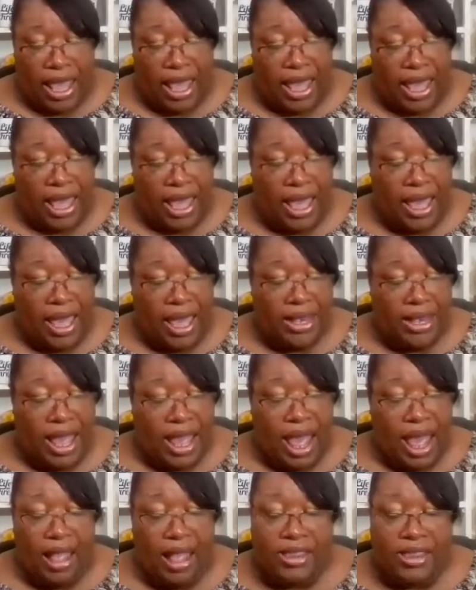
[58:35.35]
And
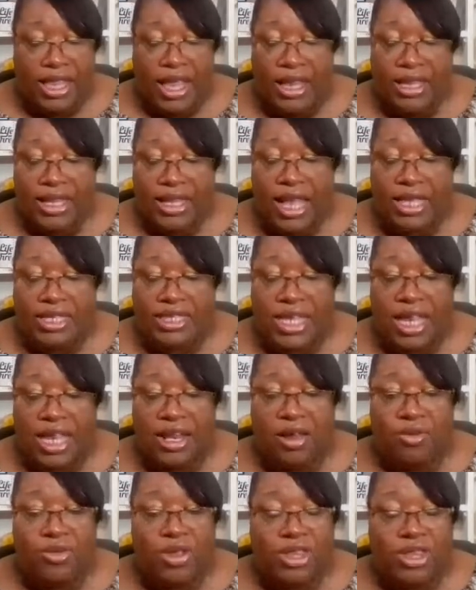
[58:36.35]
I think that's it.
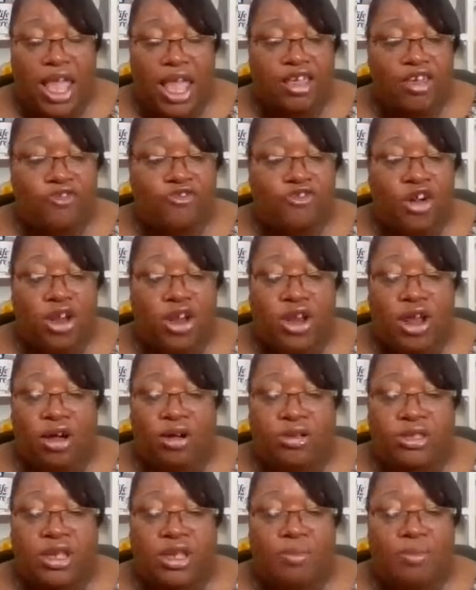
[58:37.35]
And thank you for
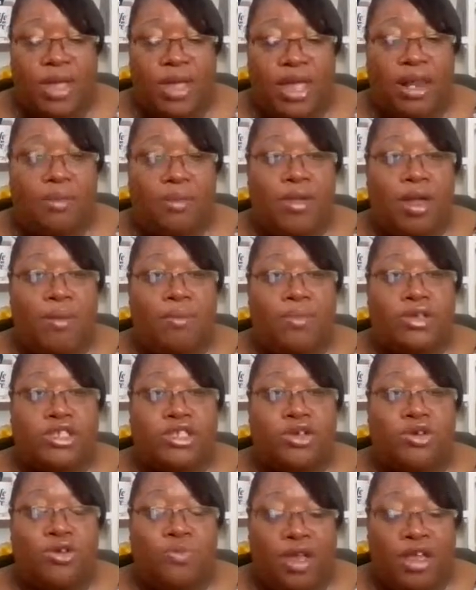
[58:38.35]
those committee
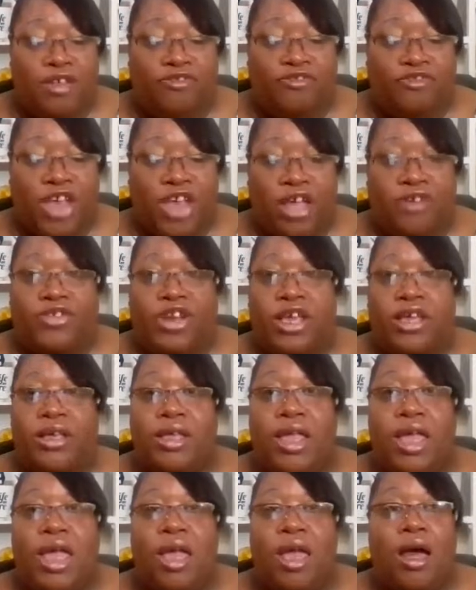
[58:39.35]
members who've been
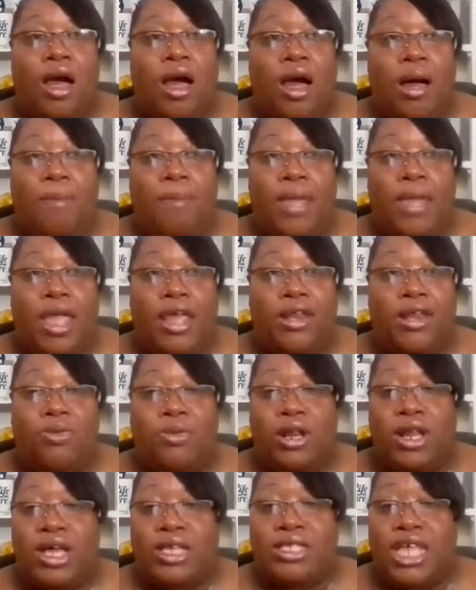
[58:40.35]
faithfully meeting
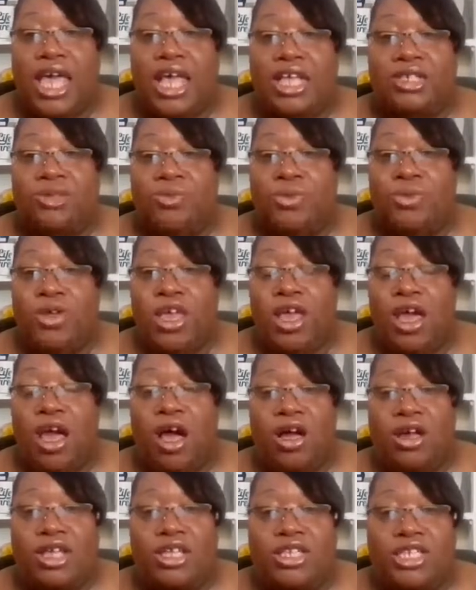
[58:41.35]
with us as we
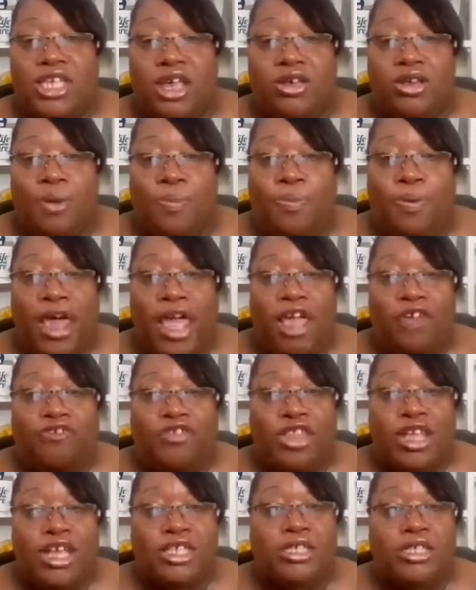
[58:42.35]
continue to plan
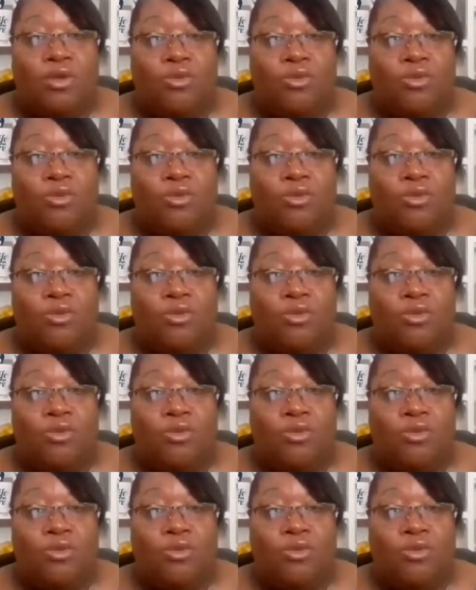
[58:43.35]
for this.